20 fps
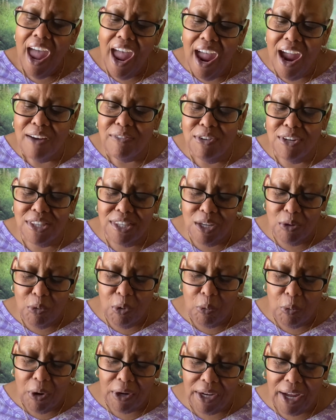Everything
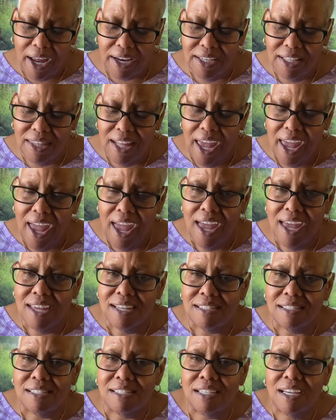will work out in the
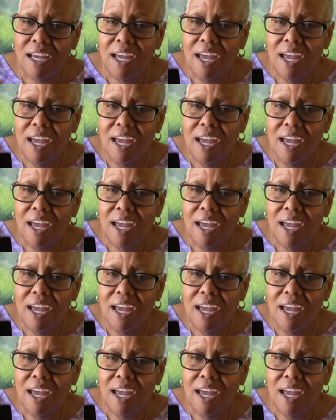end.